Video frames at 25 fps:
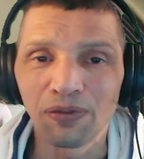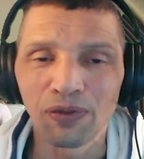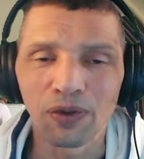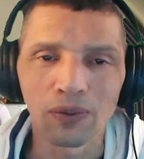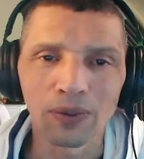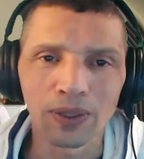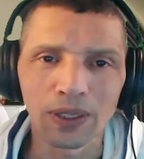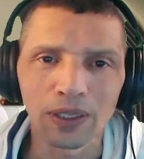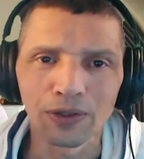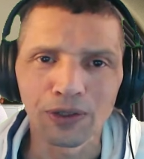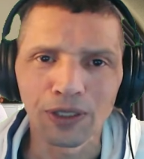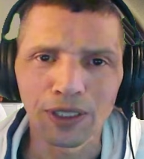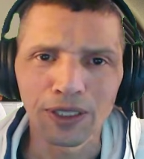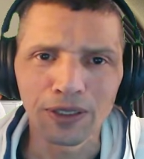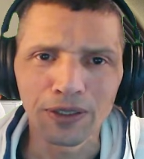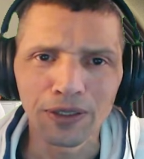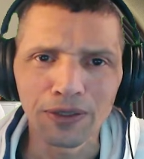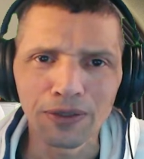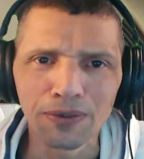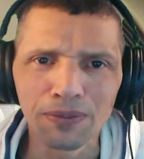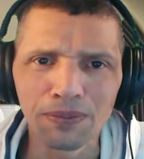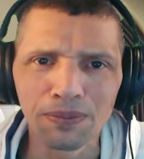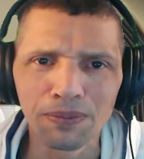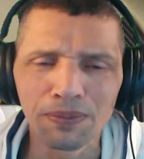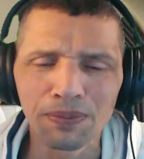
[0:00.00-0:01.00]
before we
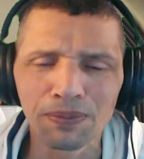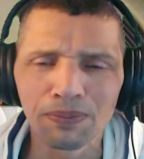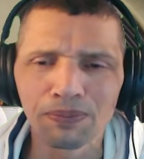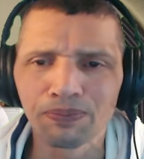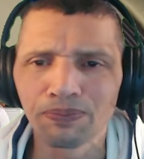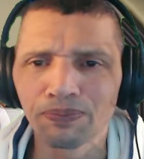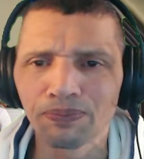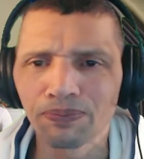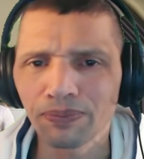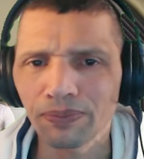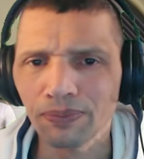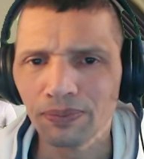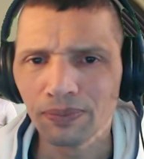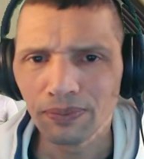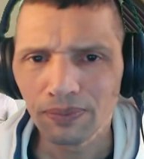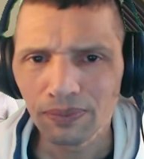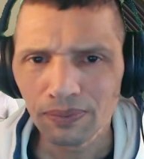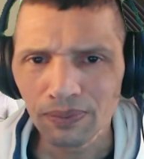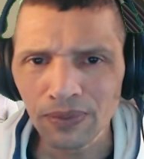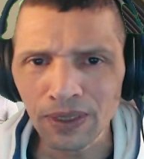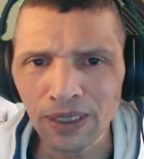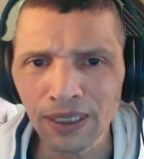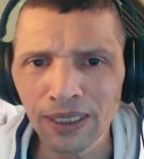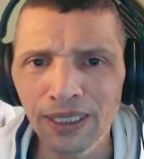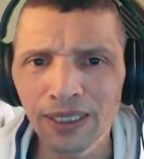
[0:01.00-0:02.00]
continue,
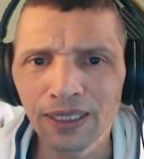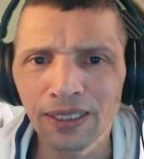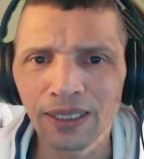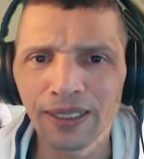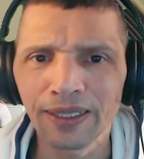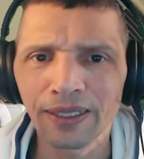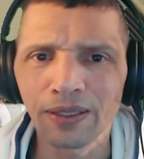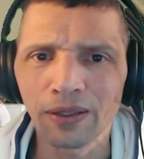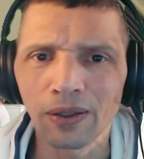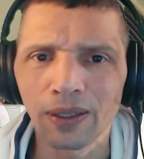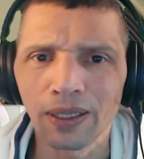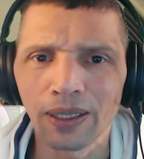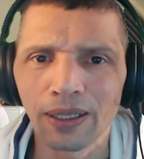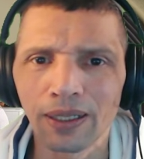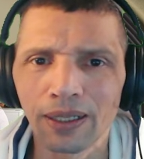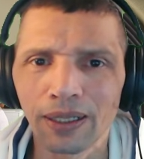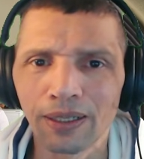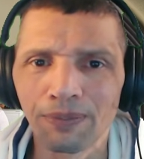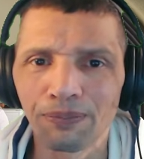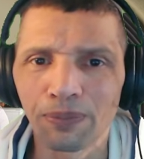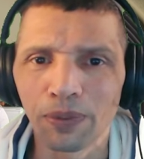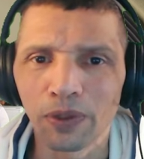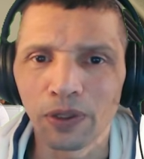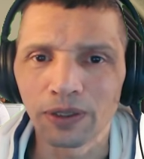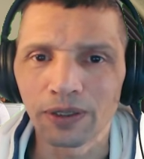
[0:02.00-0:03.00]
here's a little uh,
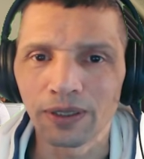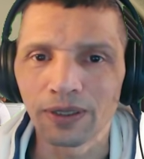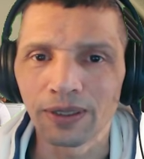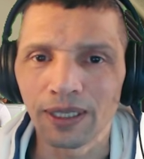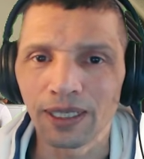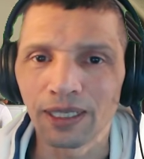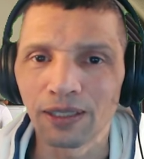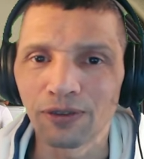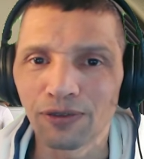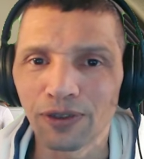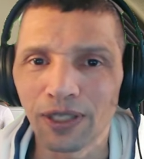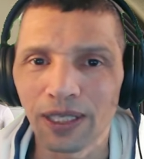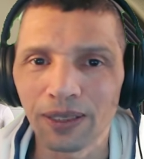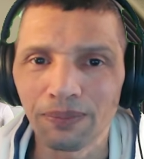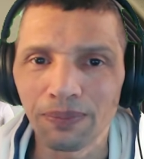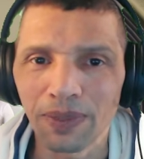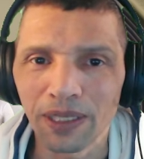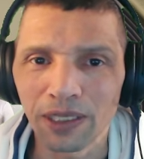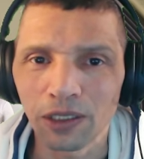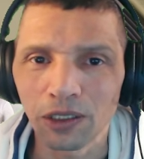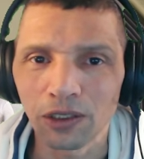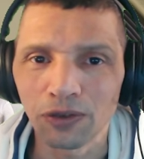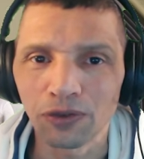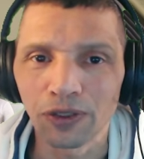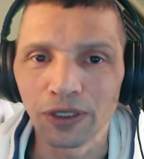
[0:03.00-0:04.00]
important in-flight
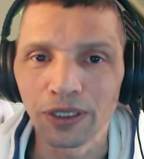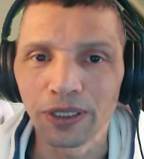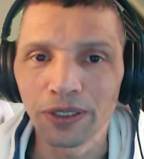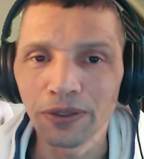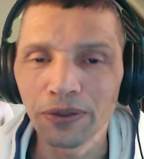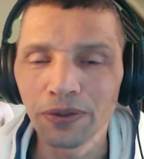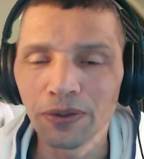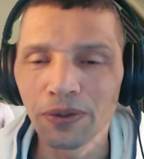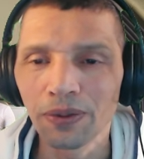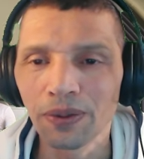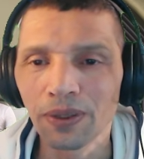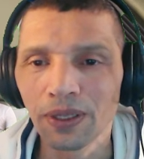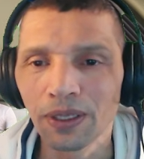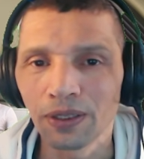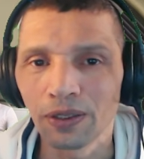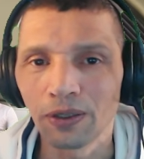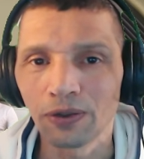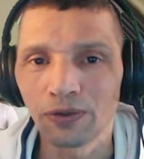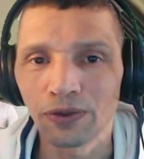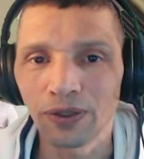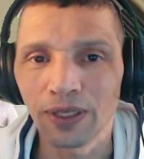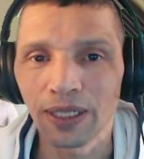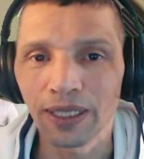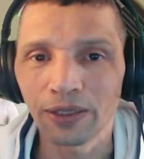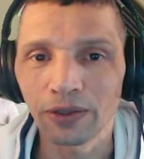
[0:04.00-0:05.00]
message for you.
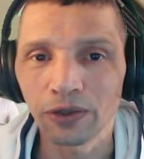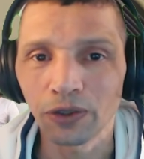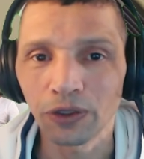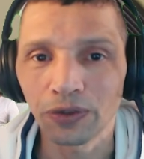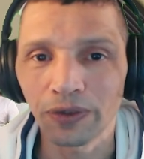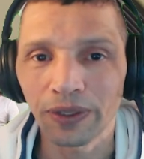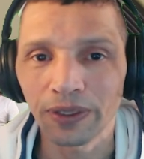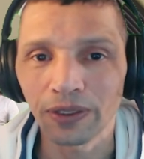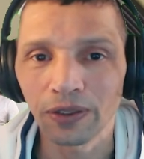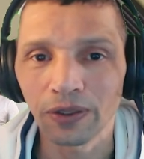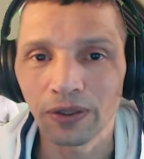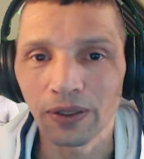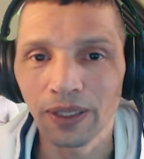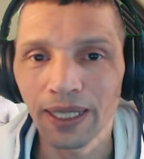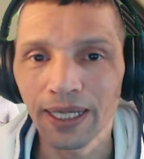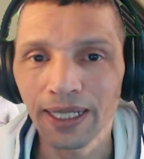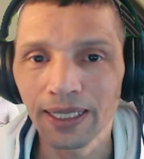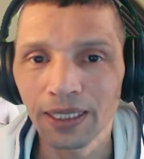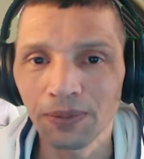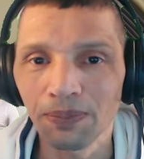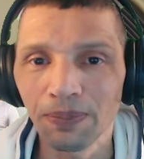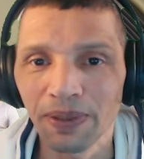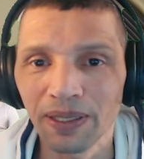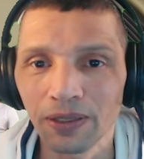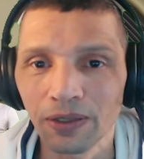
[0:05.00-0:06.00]
Don't forget to stretch your
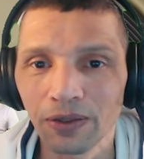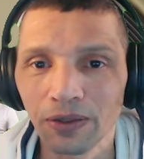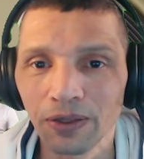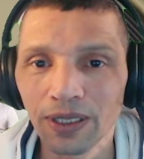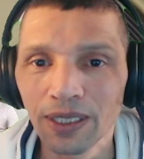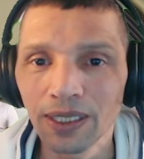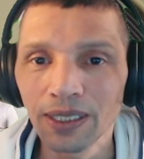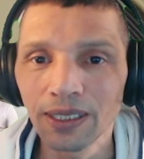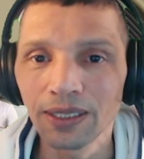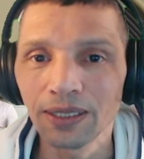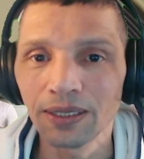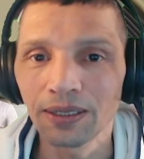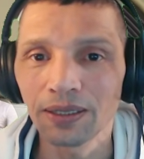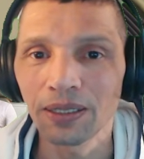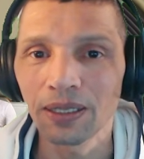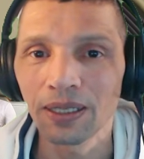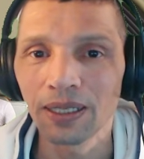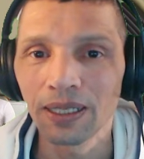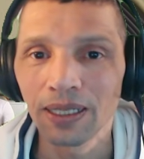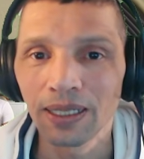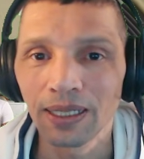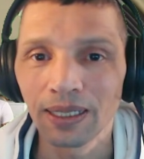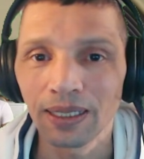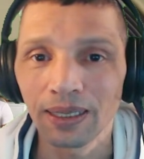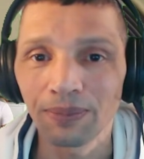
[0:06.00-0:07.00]
legs, bend your knees,
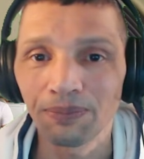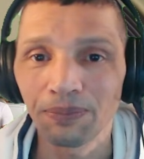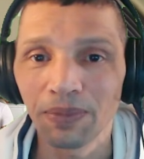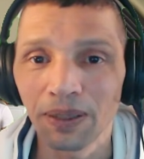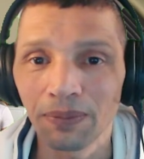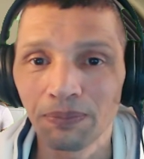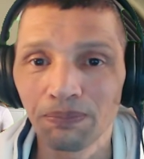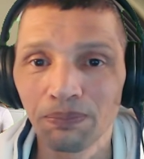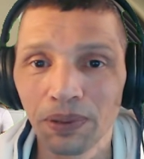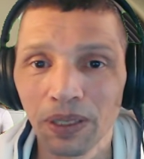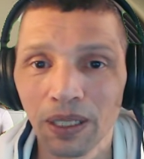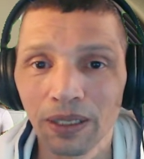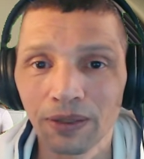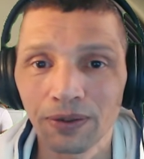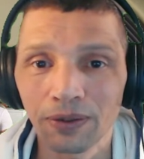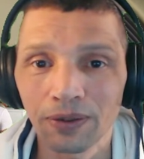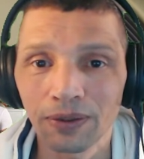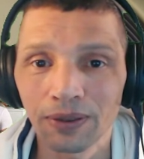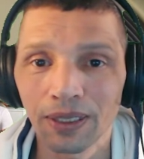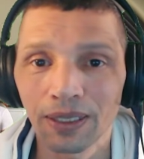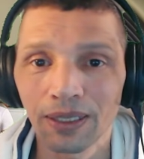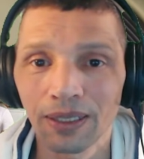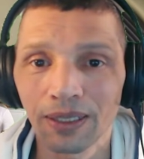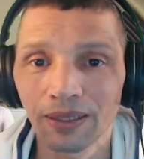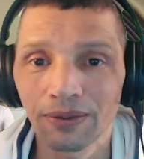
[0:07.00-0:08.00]
keep that blood
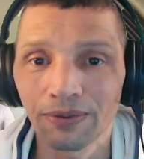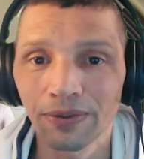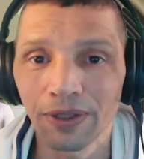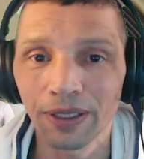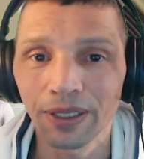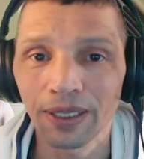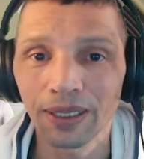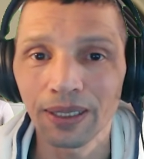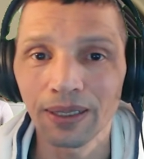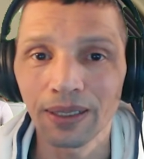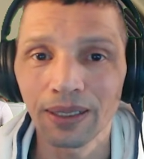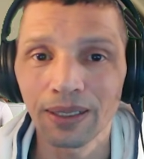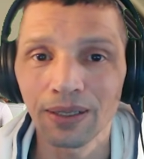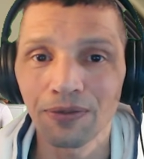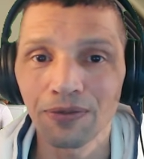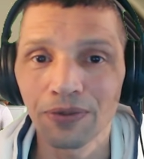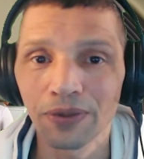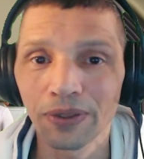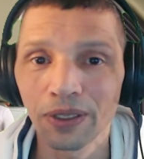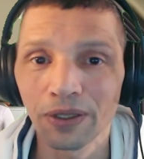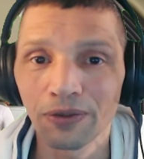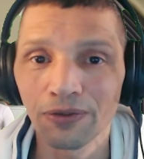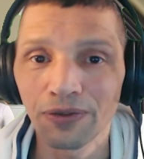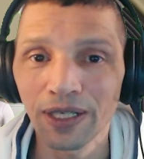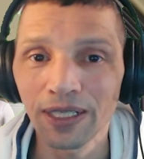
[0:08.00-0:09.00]
uh, running uh,
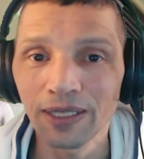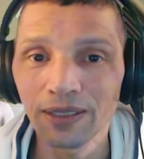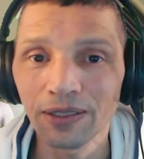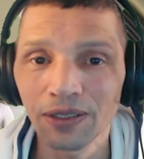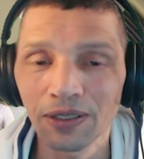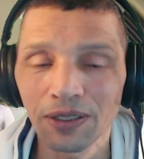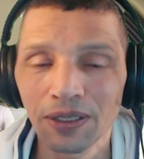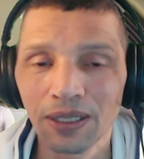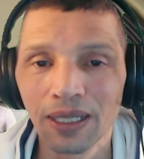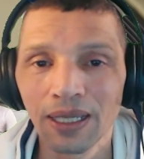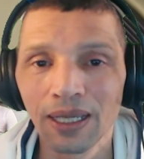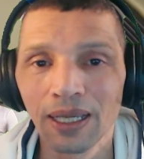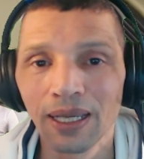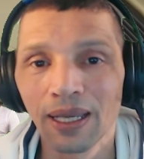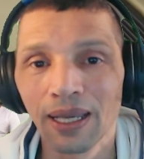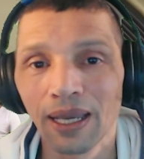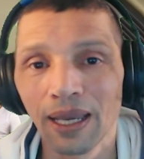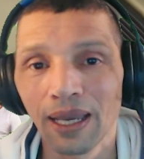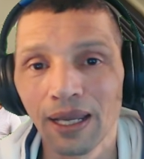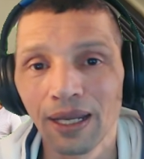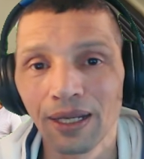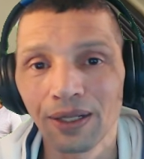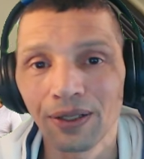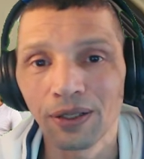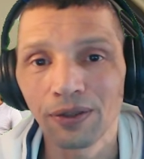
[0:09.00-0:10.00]
through your veins
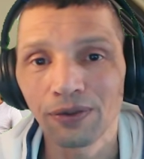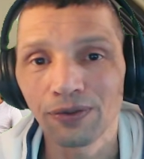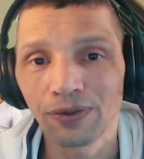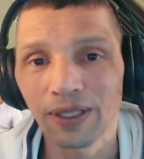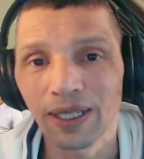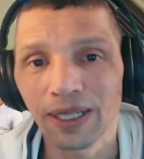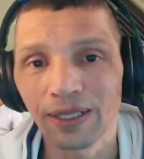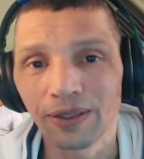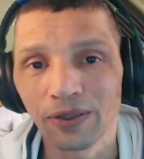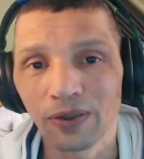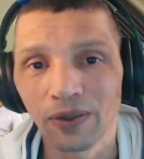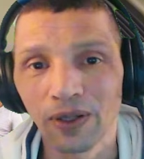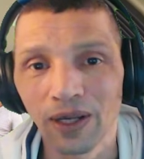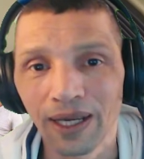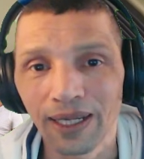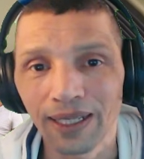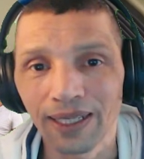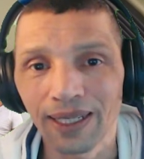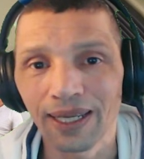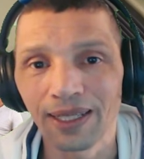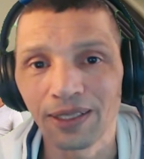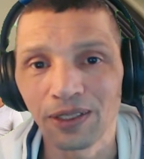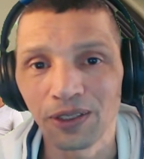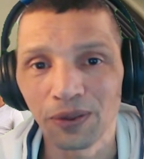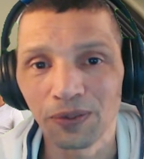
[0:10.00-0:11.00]
and don't forget to
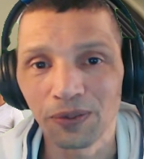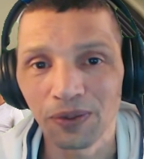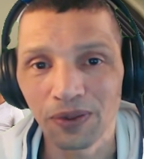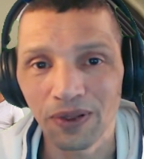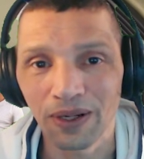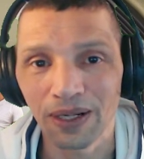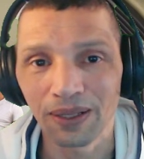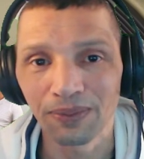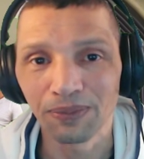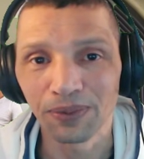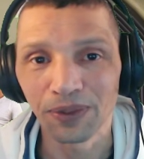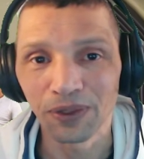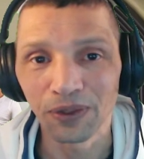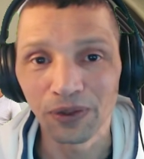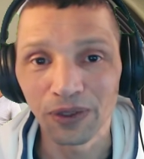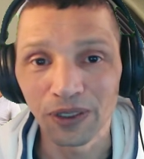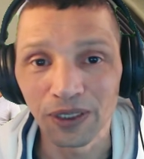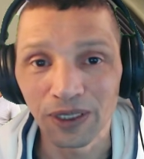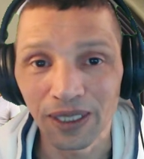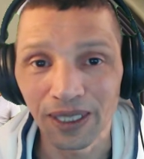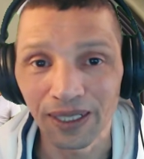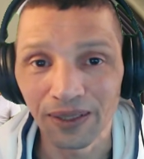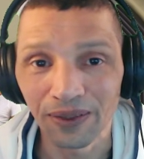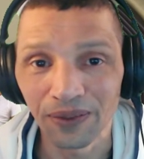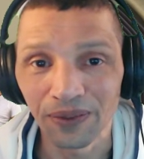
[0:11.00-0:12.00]
like and subscribe to
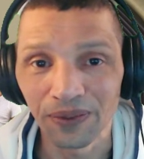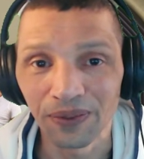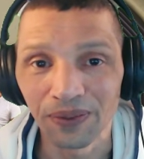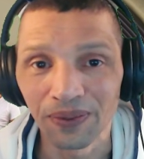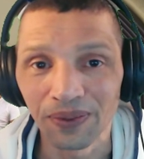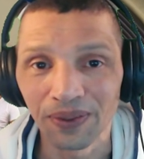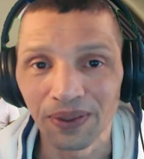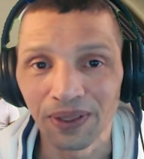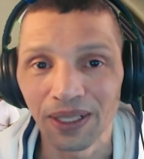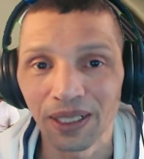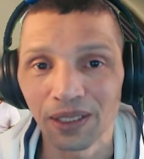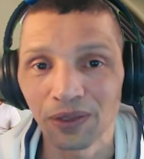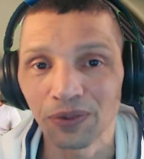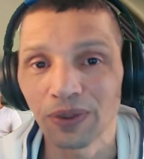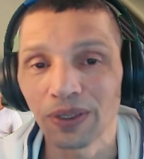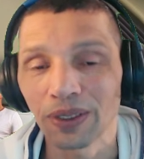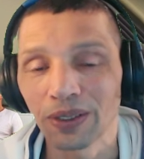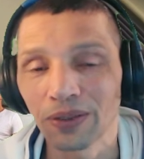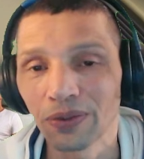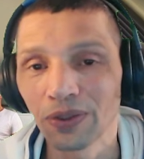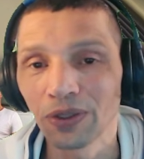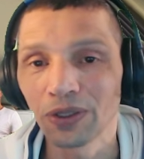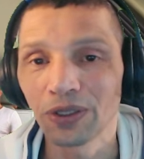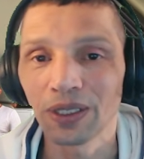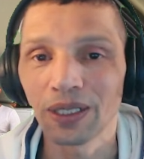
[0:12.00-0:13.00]
the channel as we're
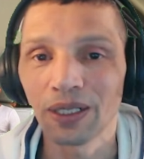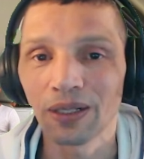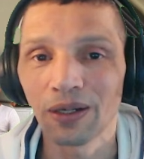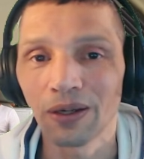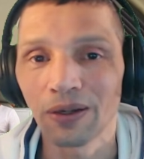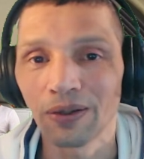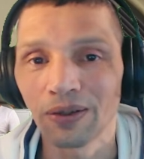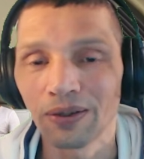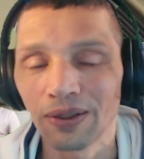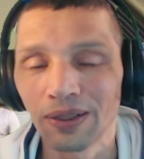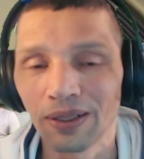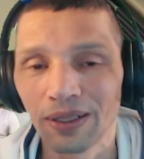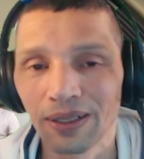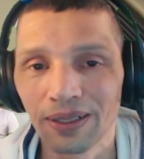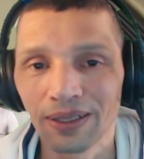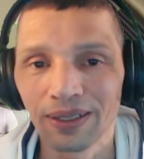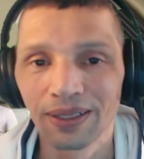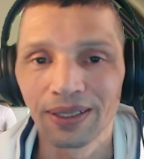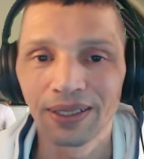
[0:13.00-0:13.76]
cruising along